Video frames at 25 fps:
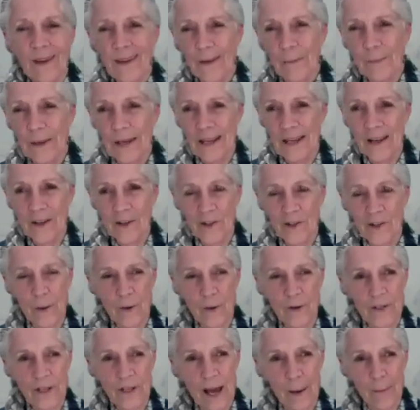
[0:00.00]
because they
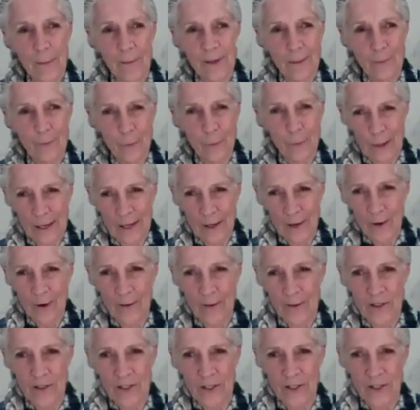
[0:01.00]
were tapping
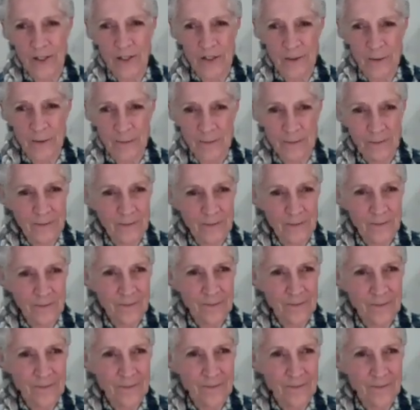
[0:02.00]
pre-nervous system.
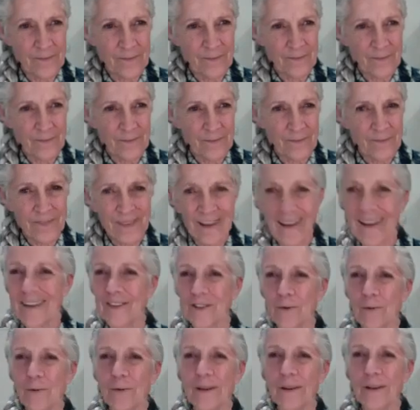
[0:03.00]
Yeah,
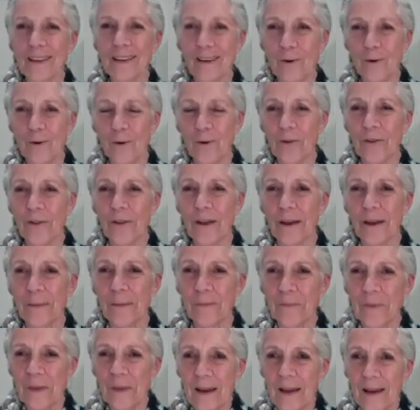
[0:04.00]
it's a really cool
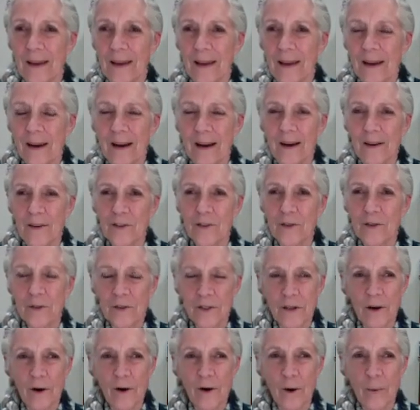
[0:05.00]
thing.
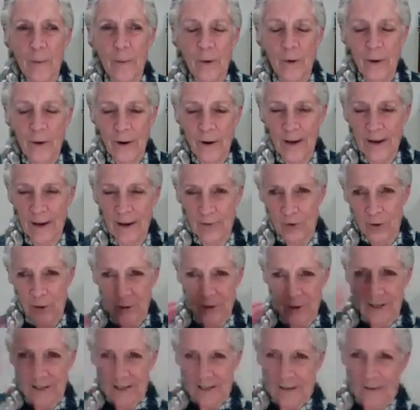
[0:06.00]
Susan Harper kind of
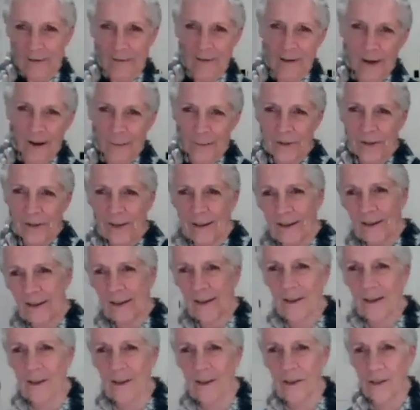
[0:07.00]
took it and developed it
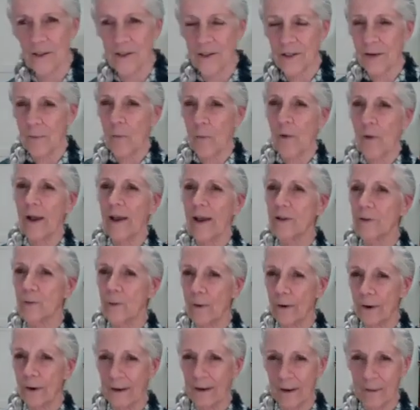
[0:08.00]
into some ways,
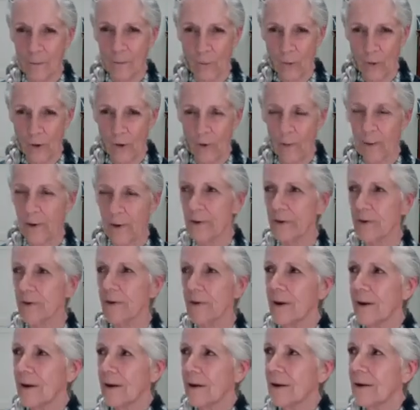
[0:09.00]
working more with
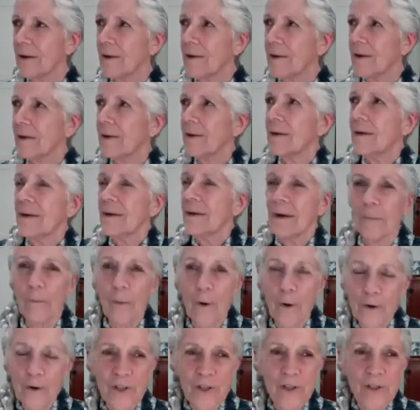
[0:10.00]

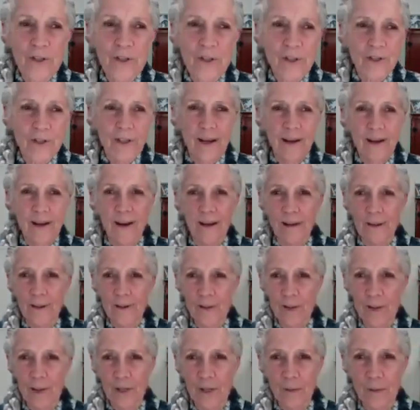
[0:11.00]
emotions and
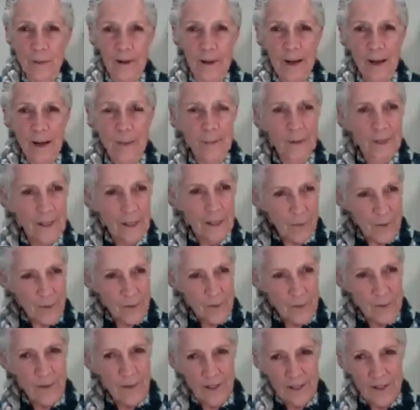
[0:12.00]
psychology, but Emily
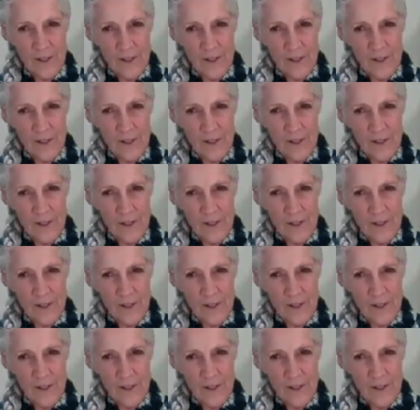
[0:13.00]
was really